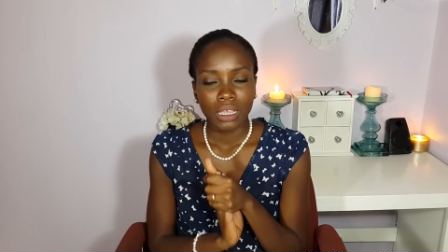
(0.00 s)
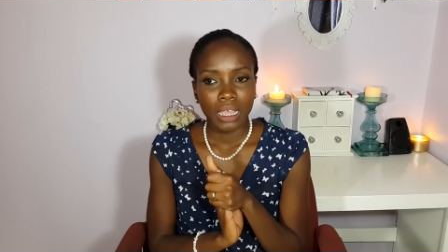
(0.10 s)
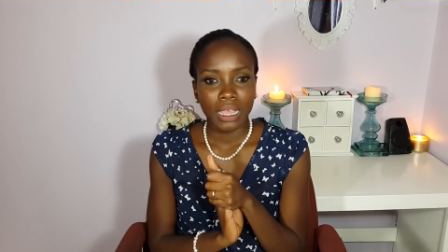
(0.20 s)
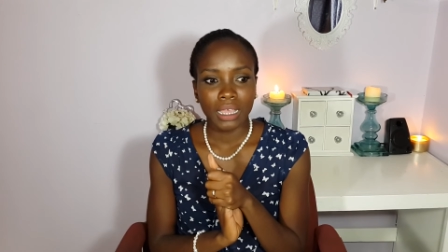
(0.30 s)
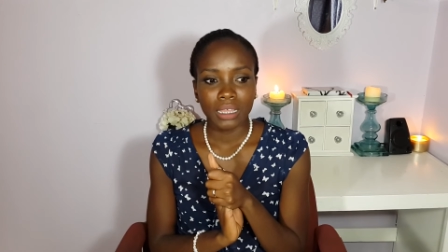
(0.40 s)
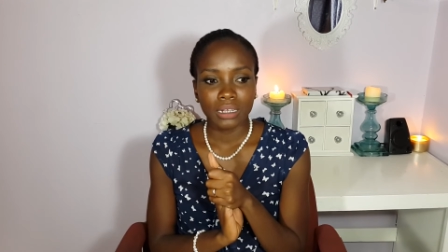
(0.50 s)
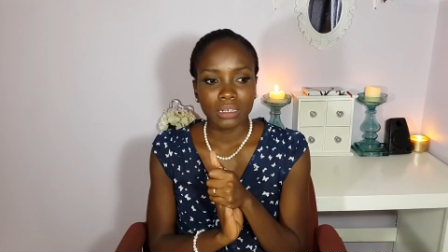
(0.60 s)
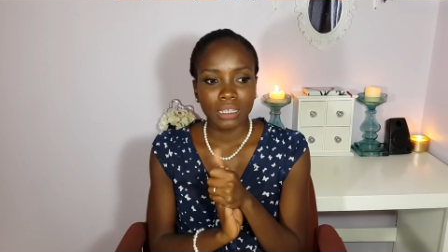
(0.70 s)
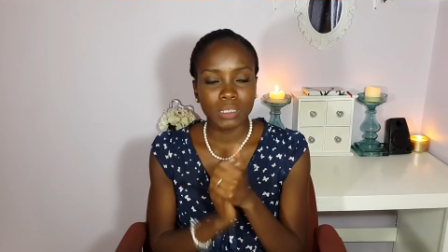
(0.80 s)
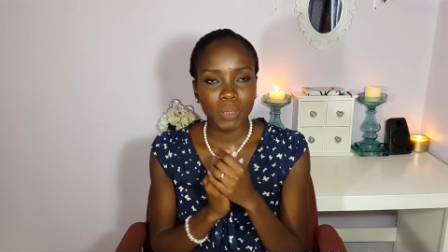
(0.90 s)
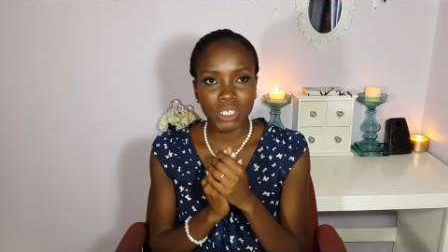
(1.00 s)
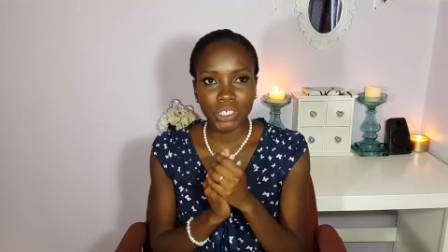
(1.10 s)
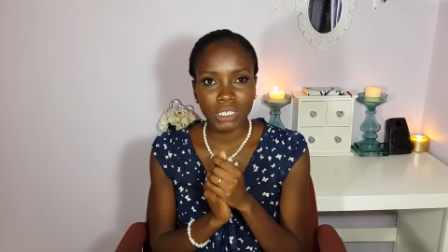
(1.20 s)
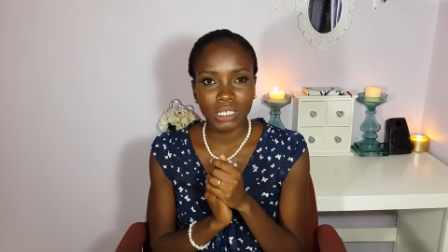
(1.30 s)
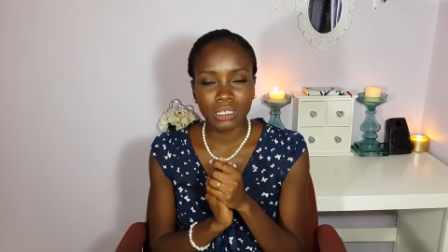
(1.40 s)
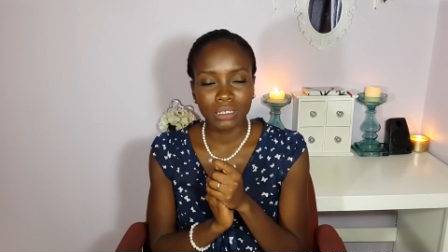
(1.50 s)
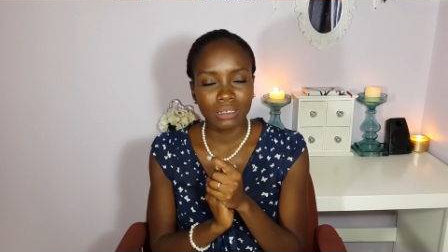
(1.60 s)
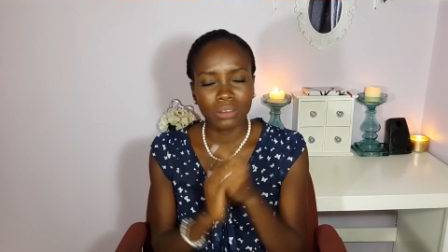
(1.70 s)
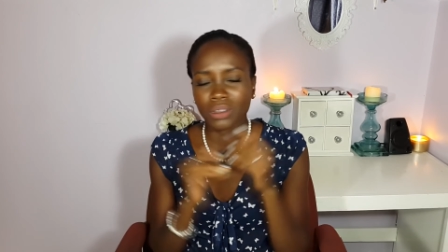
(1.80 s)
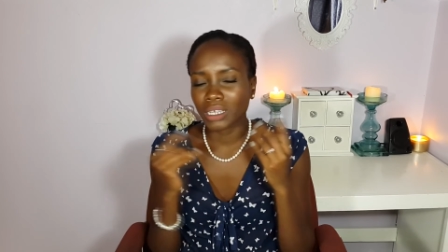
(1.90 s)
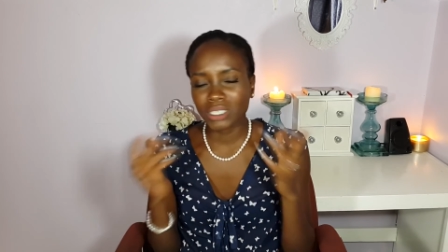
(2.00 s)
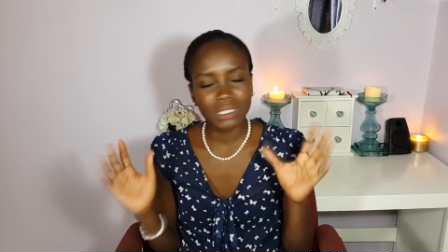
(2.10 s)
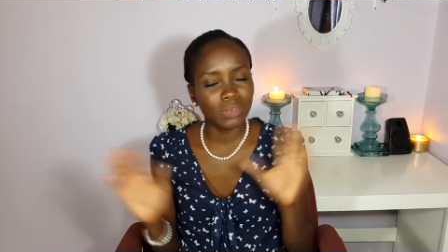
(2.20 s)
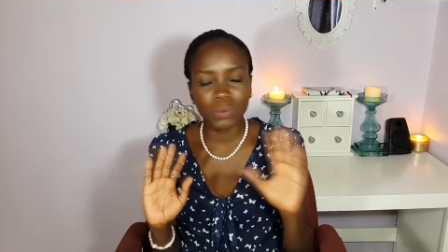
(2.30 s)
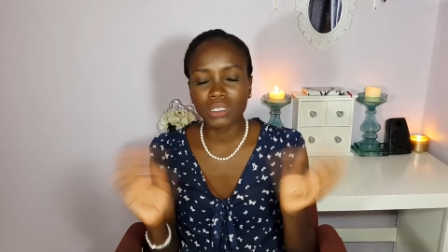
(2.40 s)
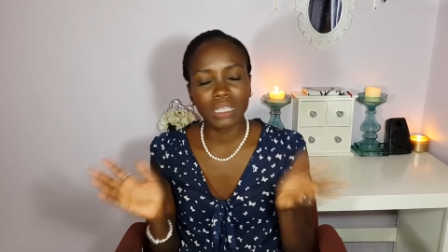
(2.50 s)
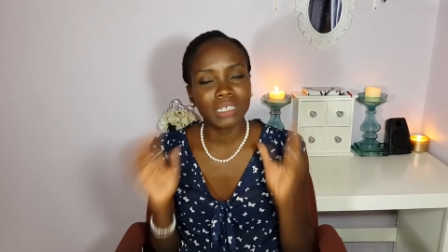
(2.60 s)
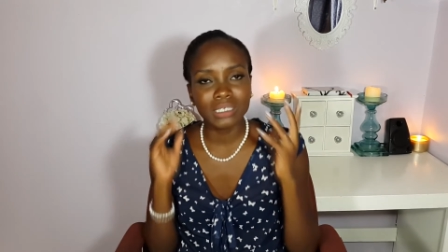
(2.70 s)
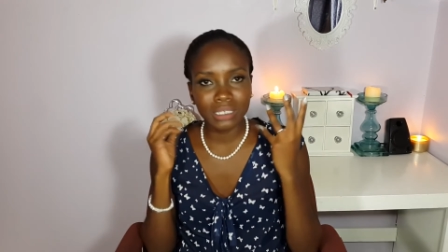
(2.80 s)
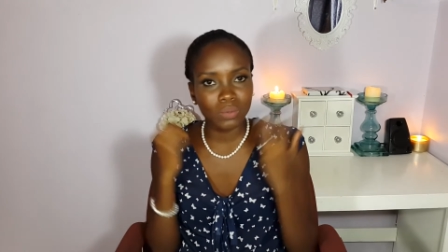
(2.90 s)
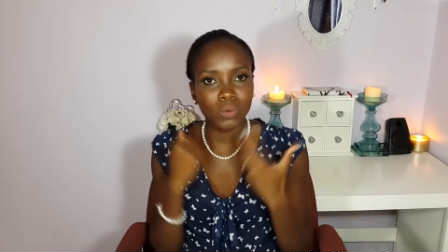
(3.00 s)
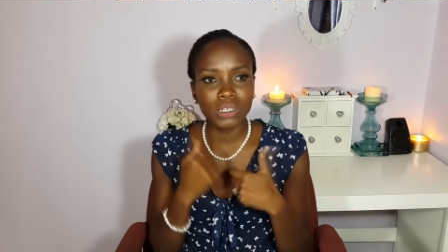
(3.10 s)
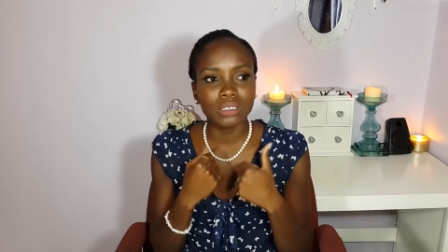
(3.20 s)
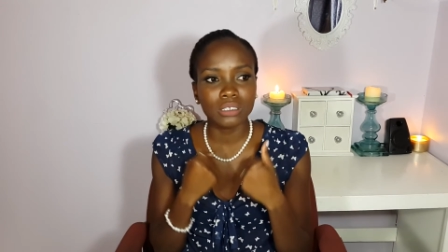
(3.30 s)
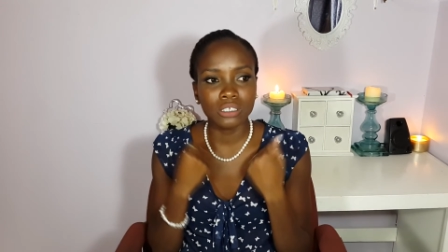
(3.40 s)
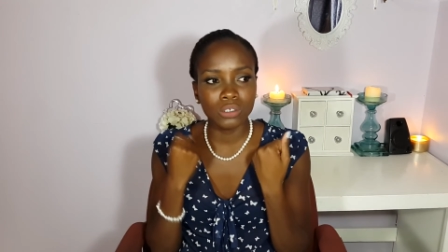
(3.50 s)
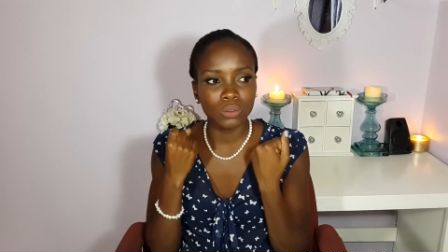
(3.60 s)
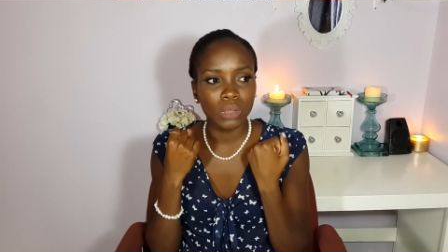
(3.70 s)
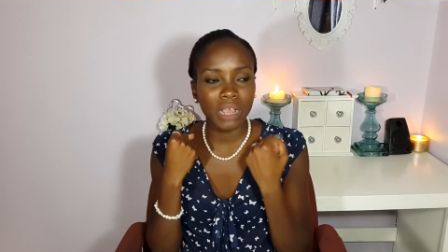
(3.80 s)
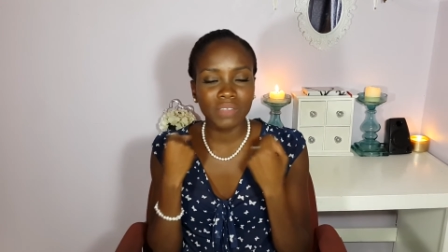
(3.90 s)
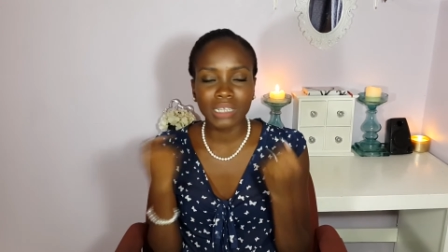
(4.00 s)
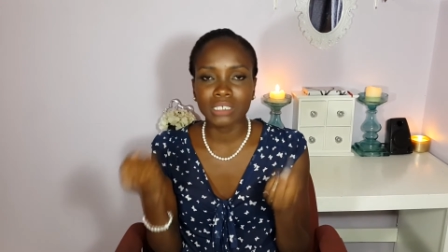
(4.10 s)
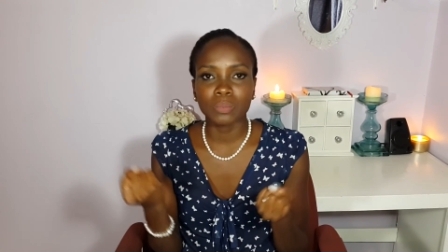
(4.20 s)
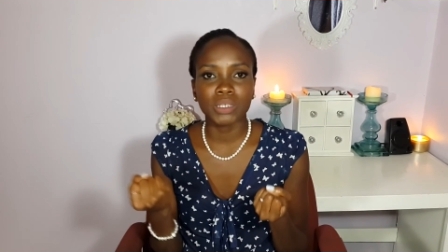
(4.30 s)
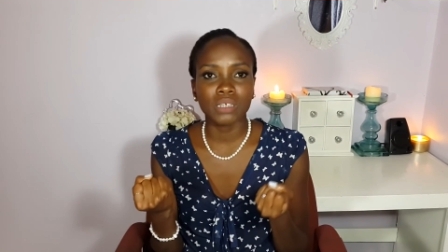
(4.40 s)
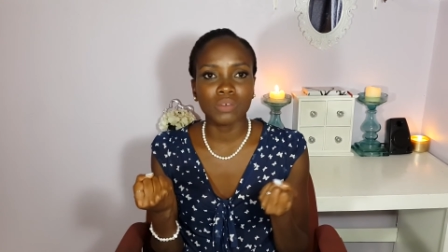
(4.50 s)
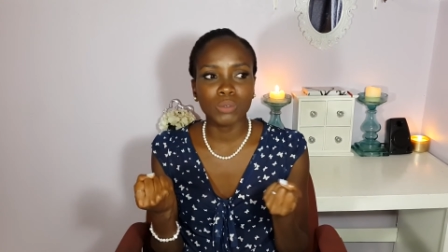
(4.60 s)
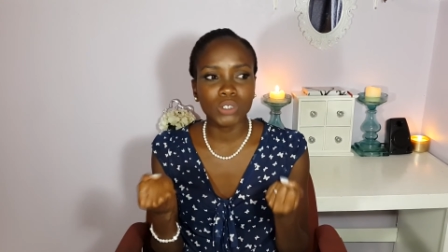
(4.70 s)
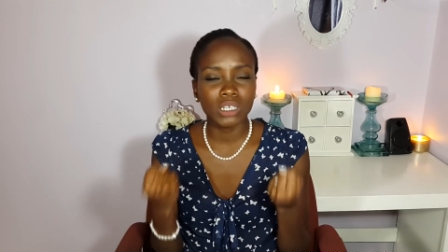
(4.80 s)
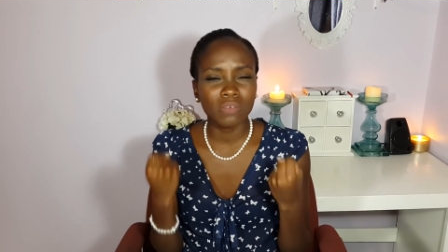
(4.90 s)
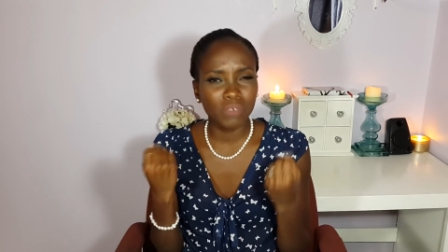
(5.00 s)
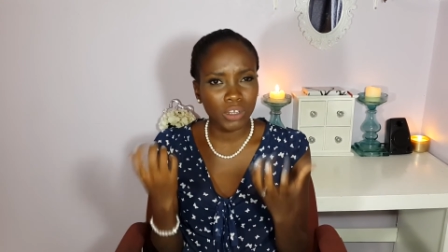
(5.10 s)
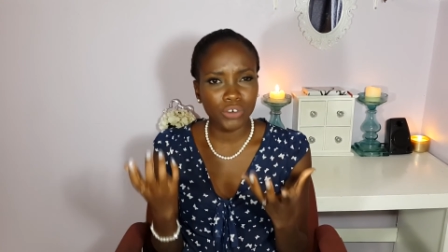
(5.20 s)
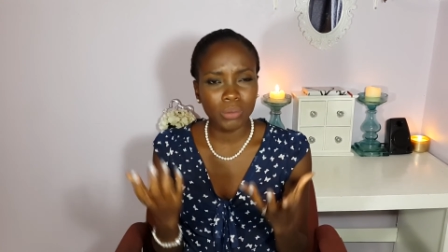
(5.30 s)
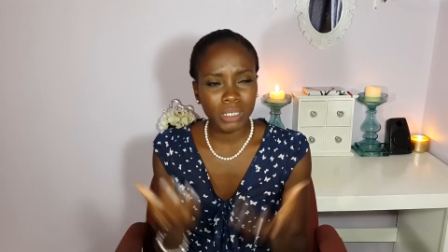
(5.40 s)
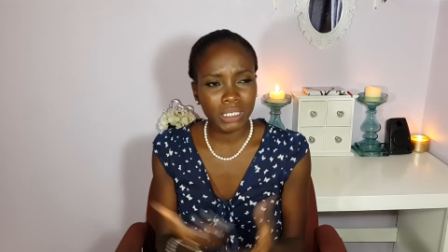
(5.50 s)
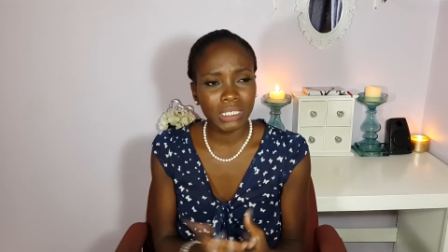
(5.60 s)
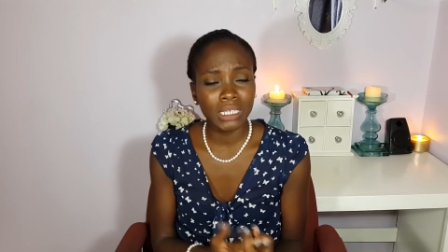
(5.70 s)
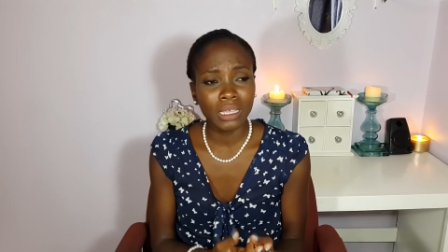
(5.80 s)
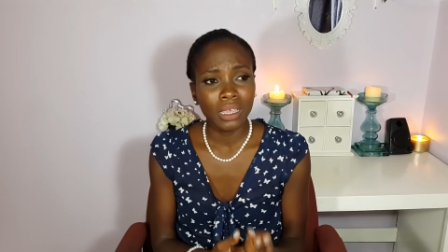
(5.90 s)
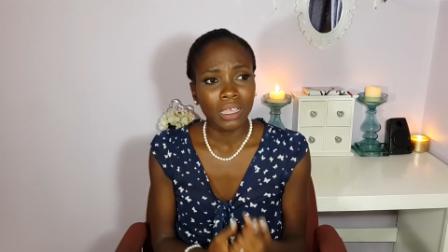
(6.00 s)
And especially, no, I just didn't want to have that display of emotion and vulnerability,